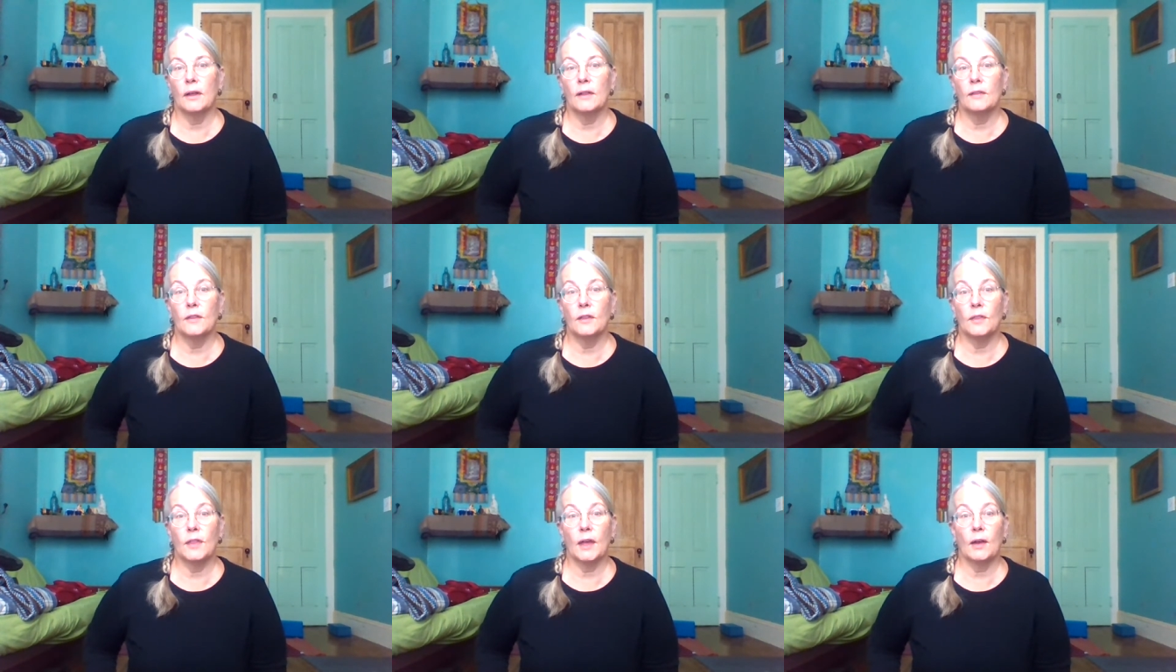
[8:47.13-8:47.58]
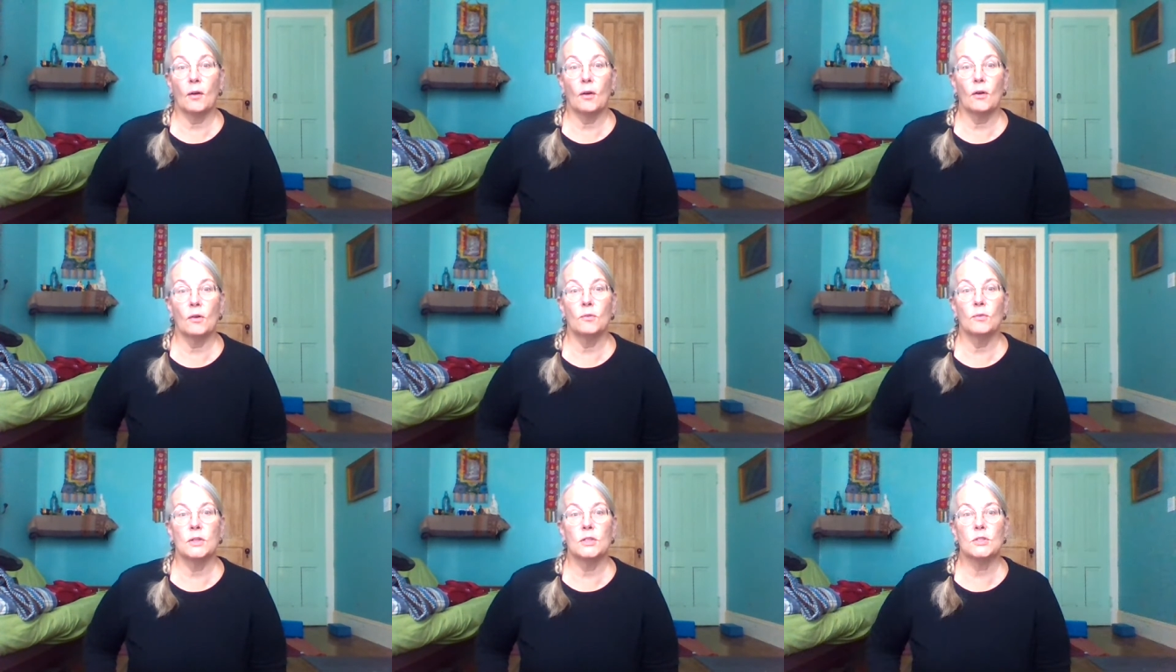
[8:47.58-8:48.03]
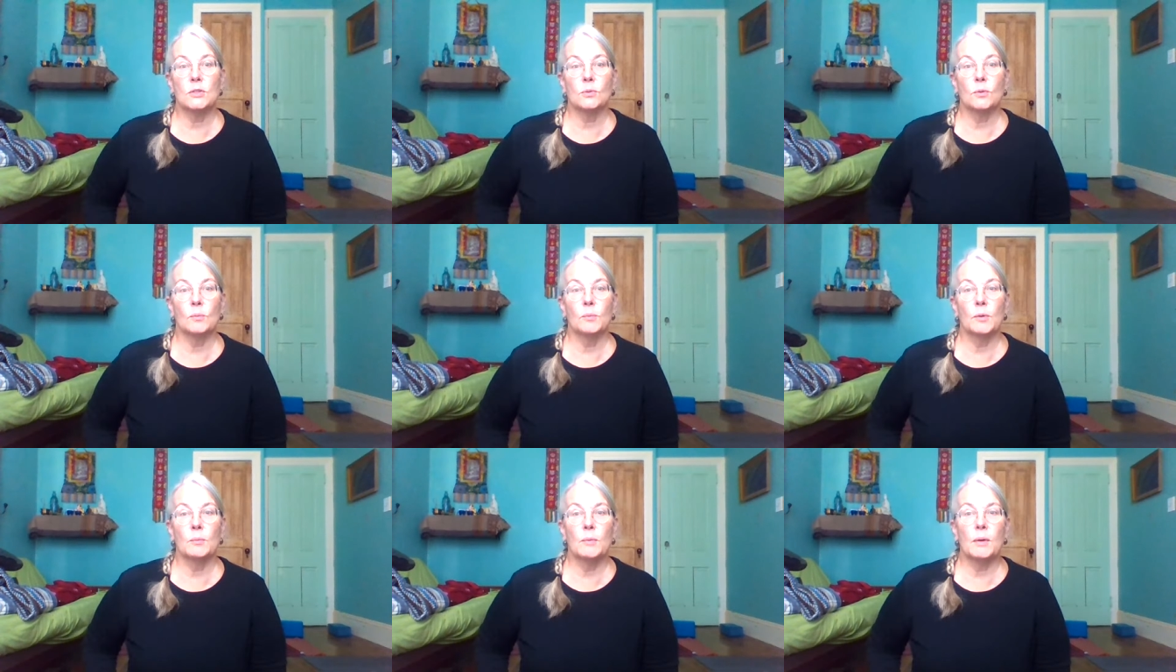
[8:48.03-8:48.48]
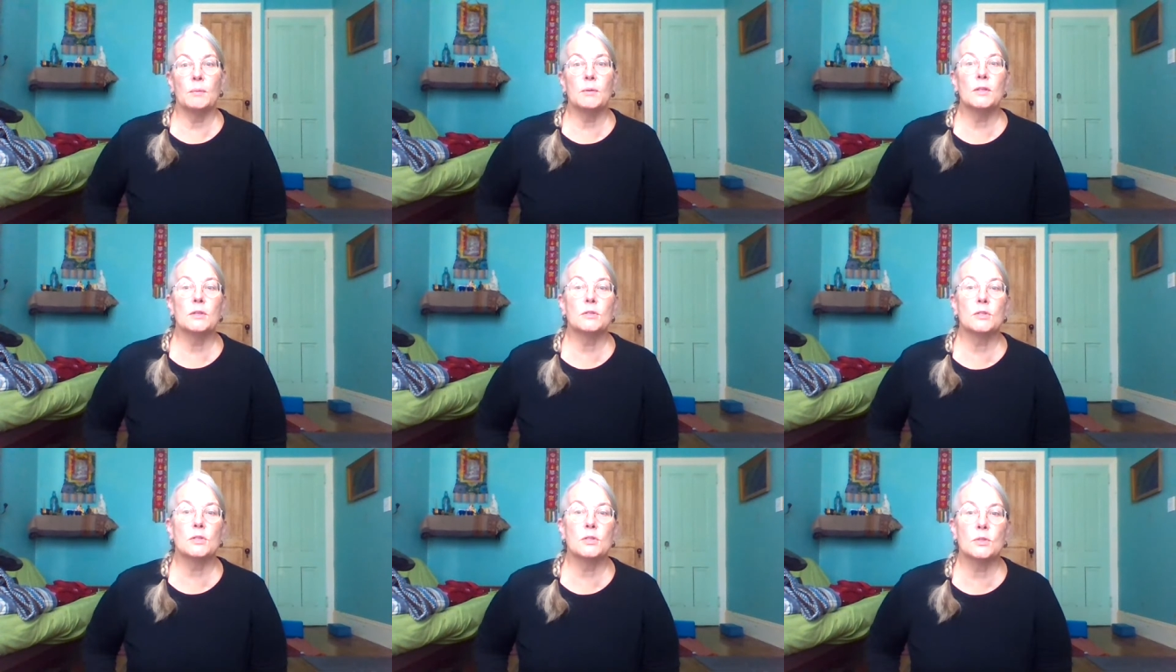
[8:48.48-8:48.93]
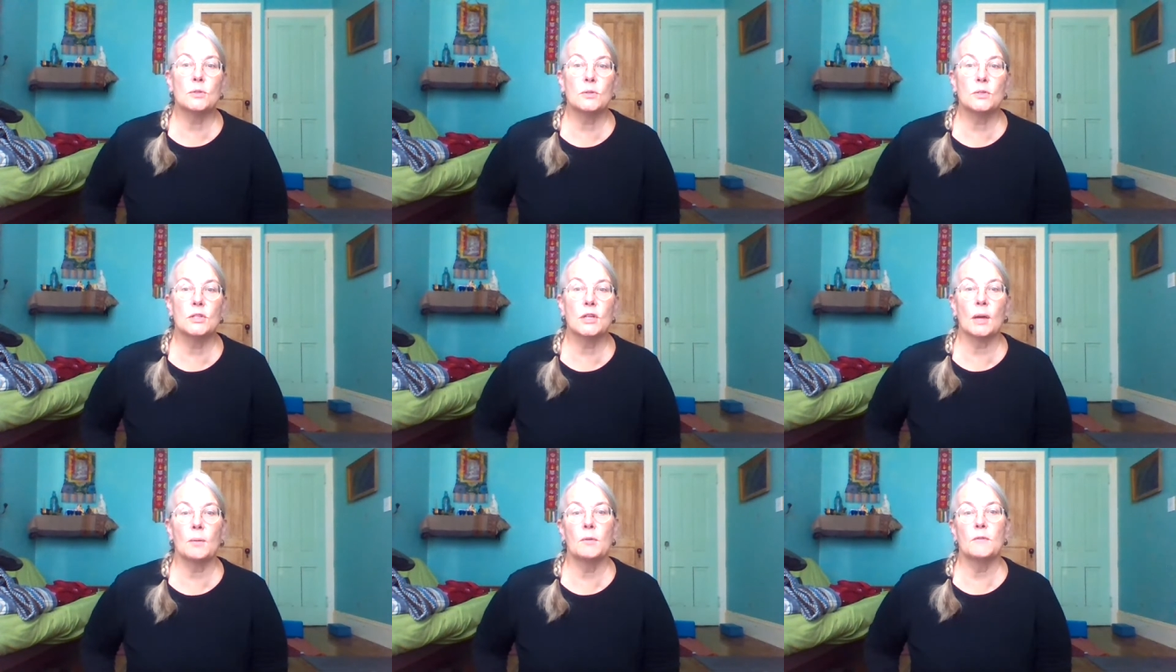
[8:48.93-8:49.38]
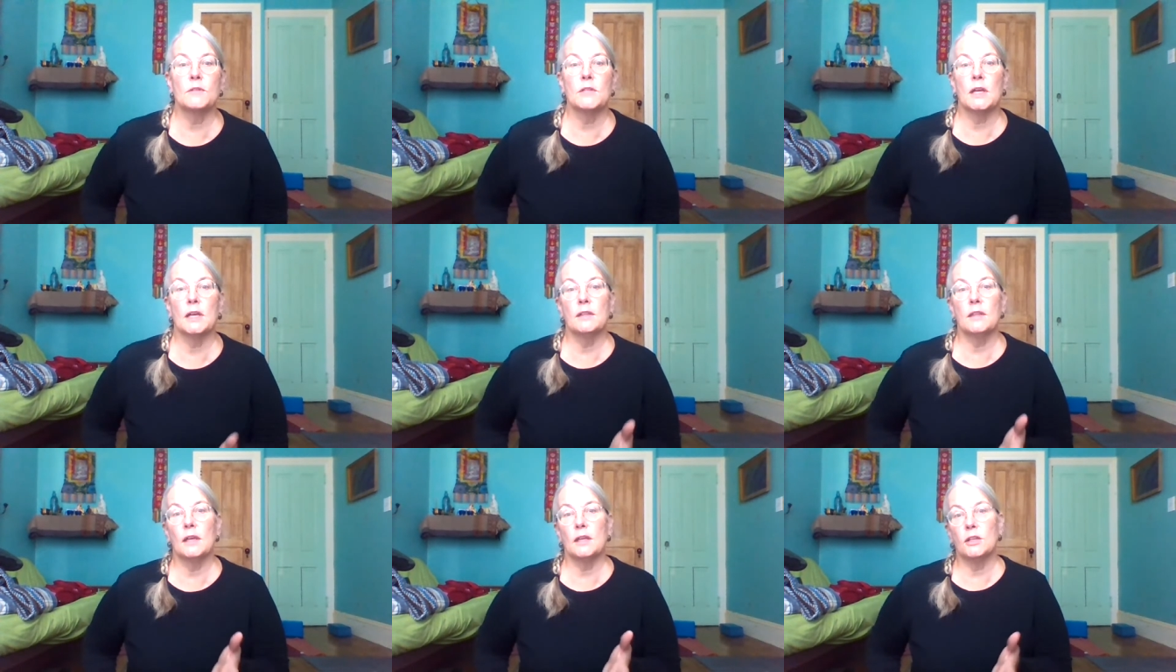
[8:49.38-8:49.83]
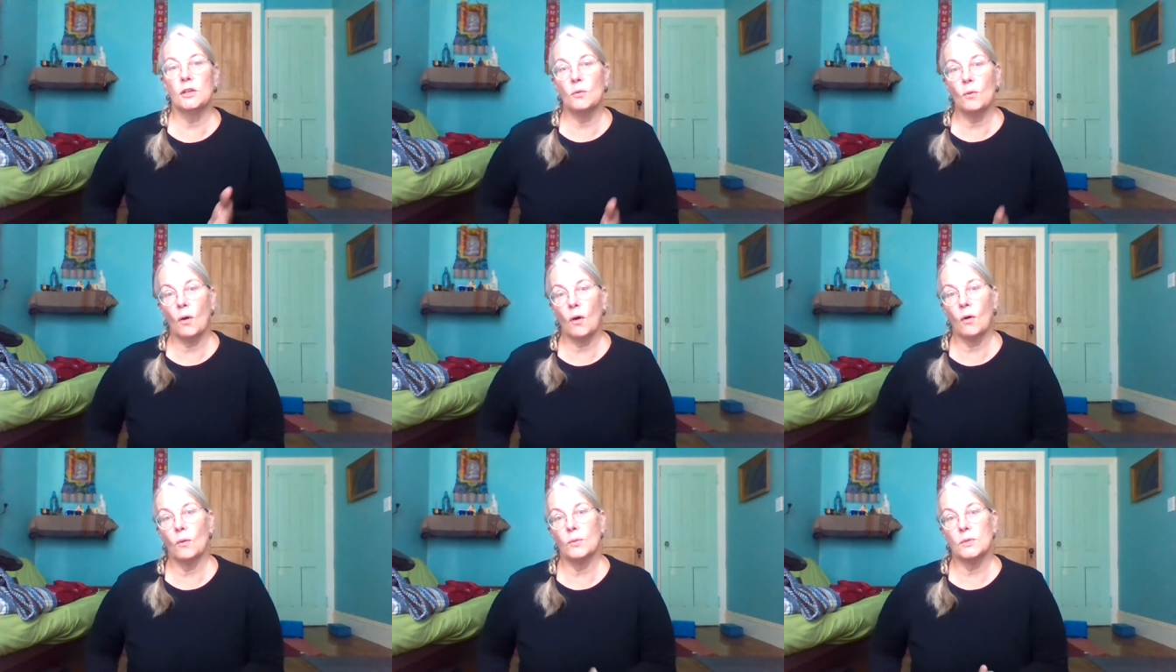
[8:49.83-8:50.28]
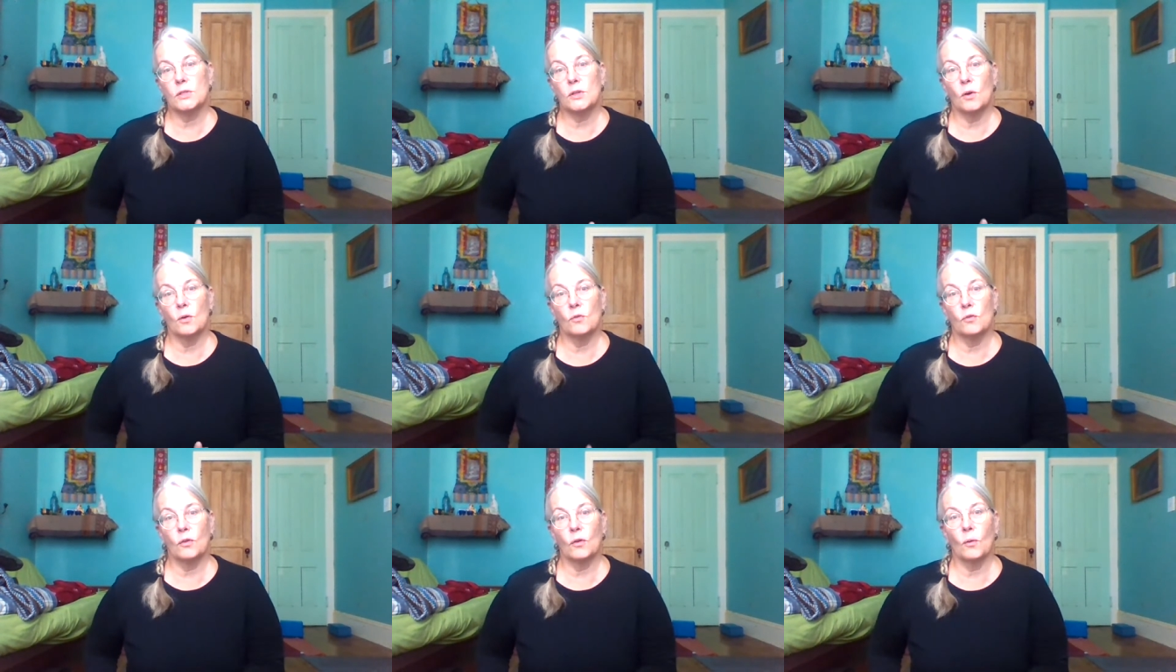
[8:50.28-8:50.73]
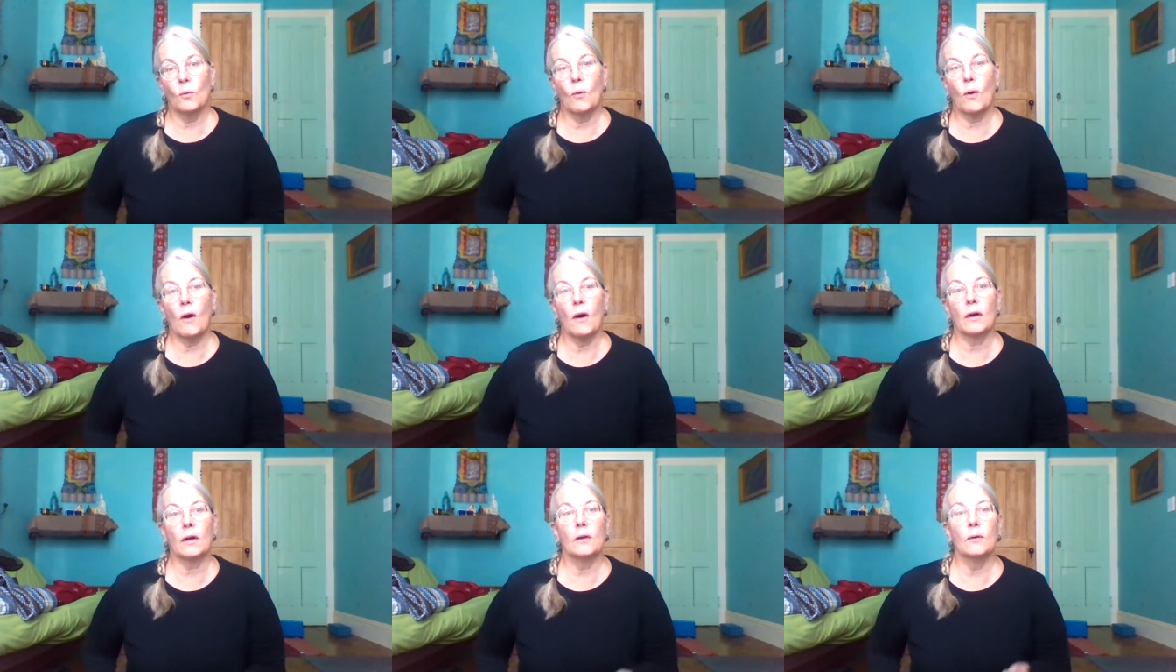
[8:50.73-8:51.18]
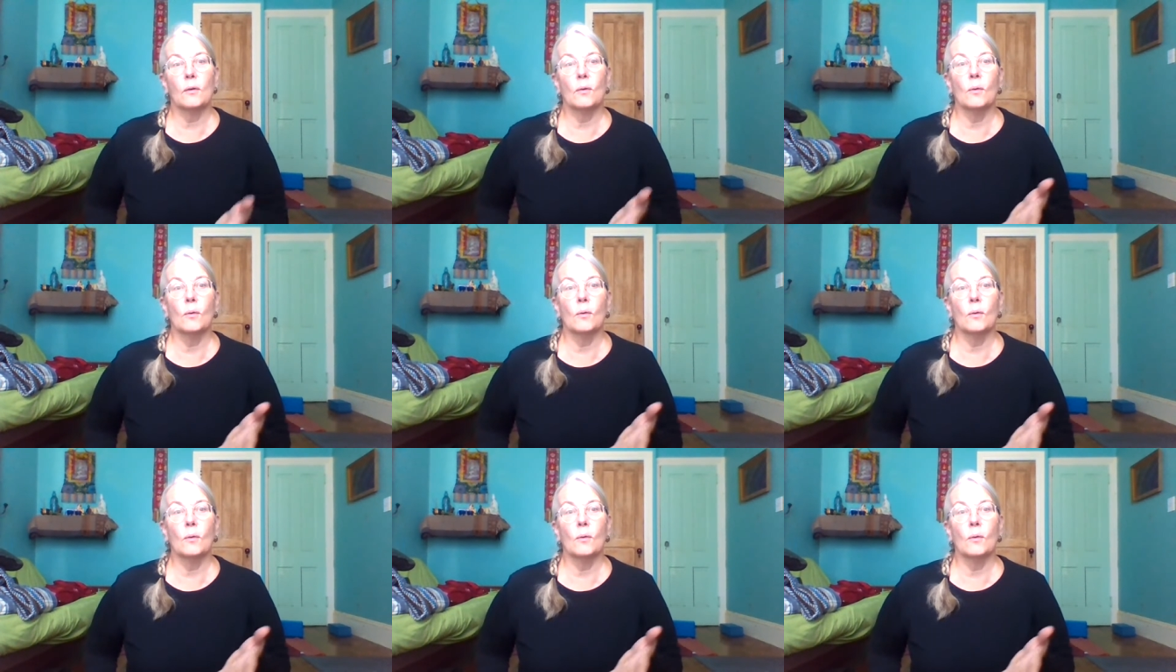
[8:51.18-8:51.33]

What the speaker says: that they are a ritual, but maybe there's a certain time of day that you always go for a walk,